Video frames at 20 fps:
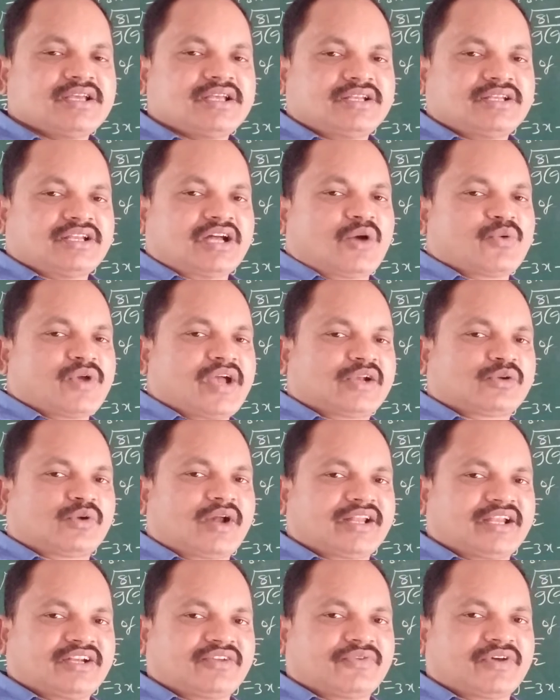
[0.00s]
Now we have
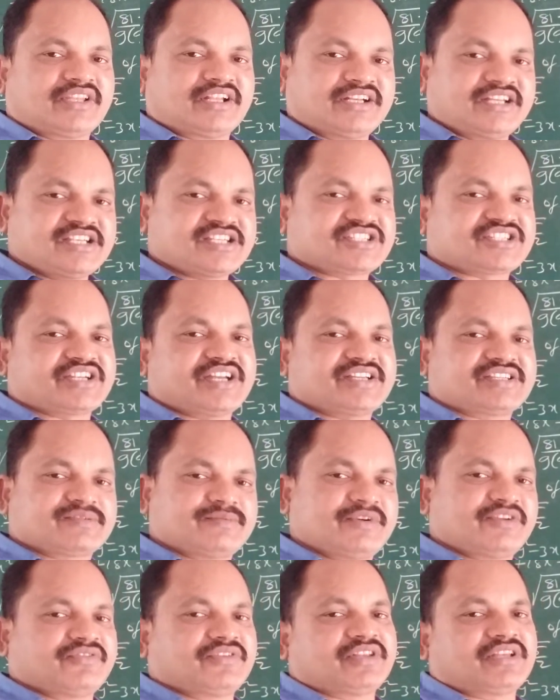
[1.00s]
to identify the
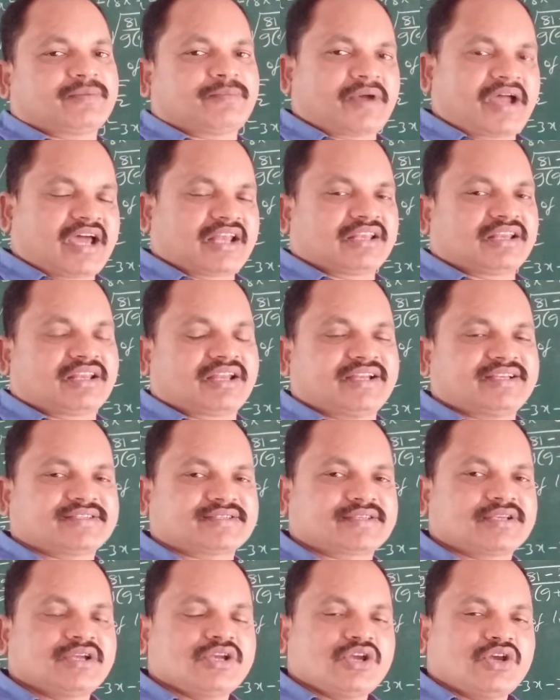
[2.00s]
distance between the parallel
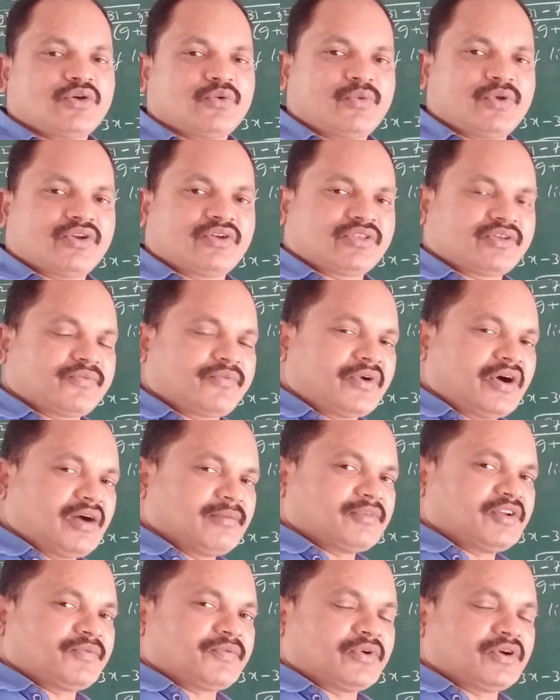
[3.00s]
lines. We know the
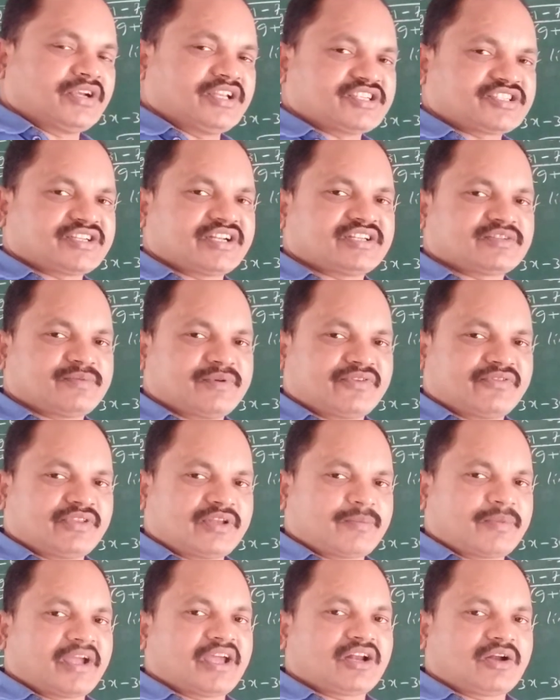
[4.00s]
formula for distance
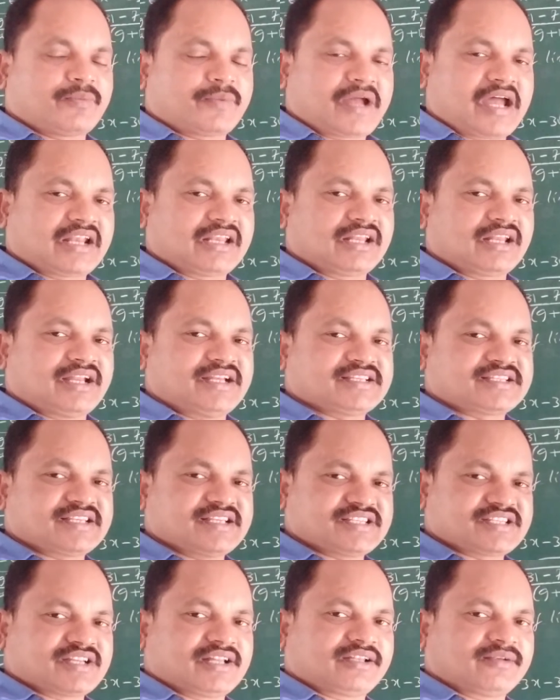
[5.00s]
between the pair of parallel lines
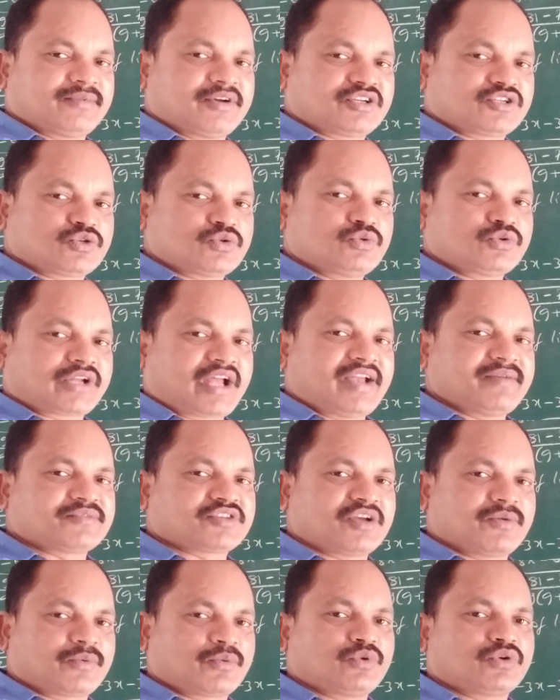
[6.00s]
is nothing but 2
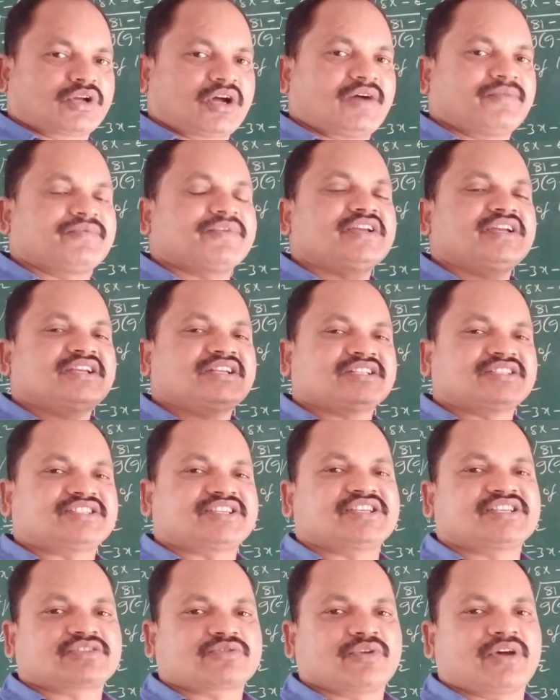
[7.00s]
times of root of
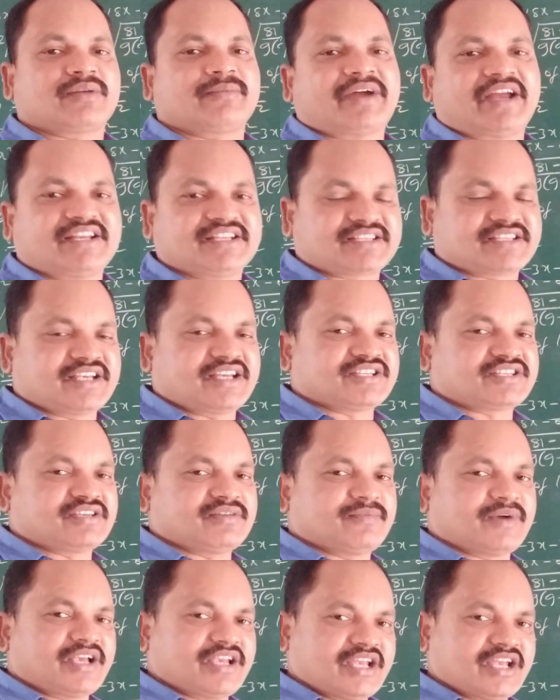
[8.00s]
g square minus
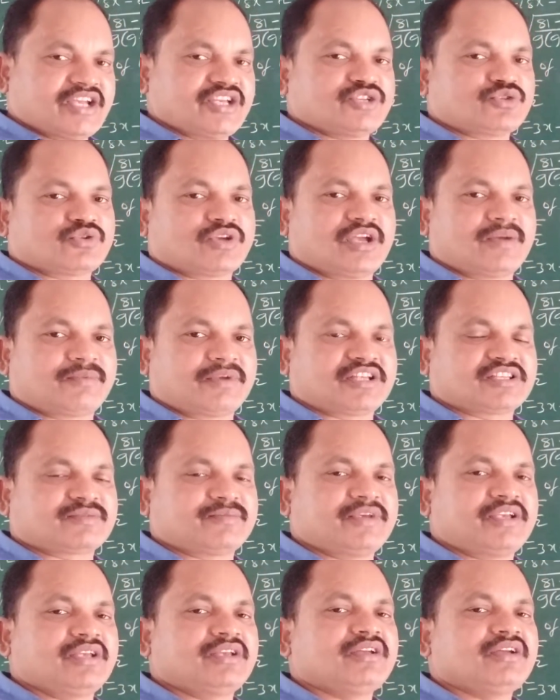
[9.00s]
ac by a into a
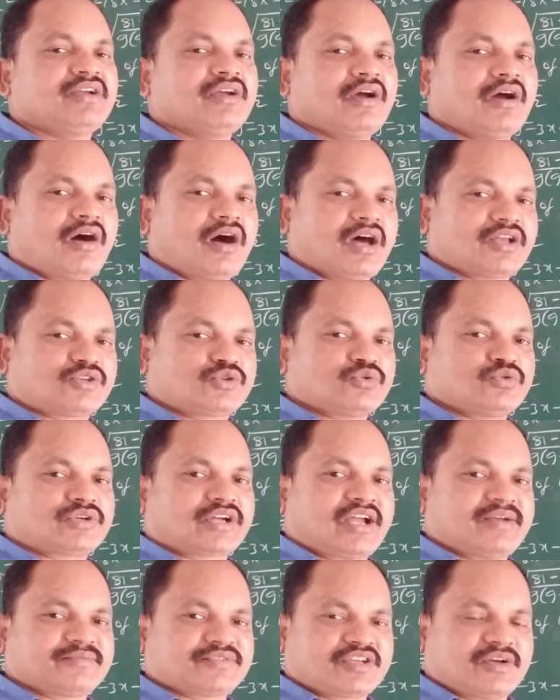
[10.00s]
plus b, or 2
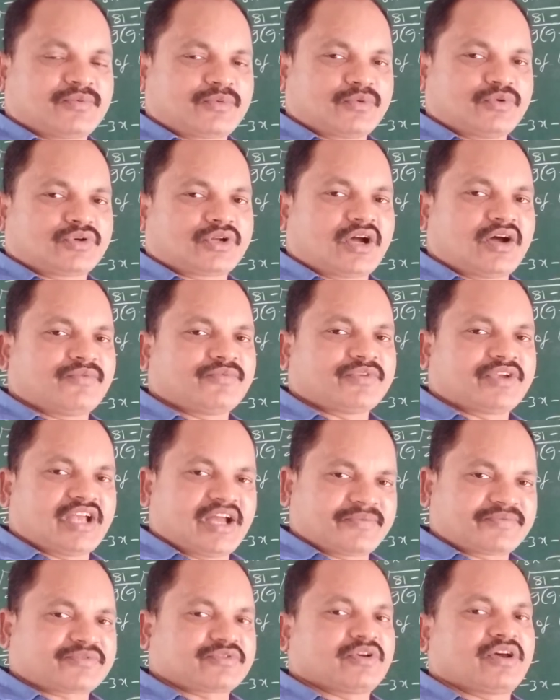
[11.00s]
times of root of
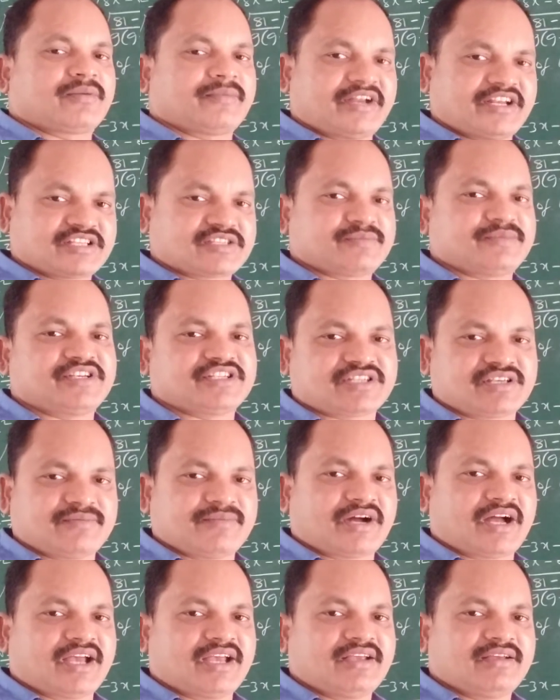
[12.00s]
f square minus
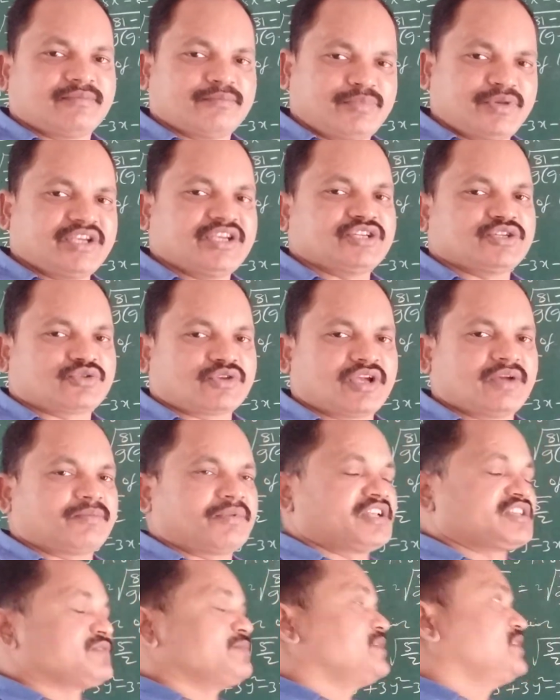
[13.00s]
bc by b into
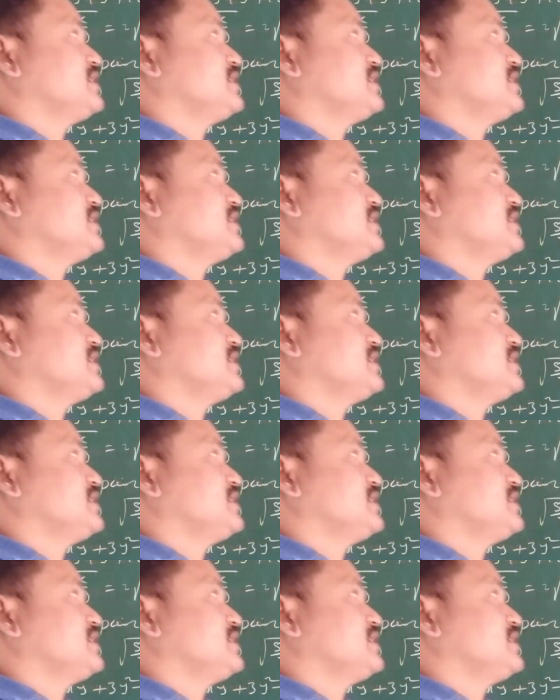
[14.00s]
a plus b.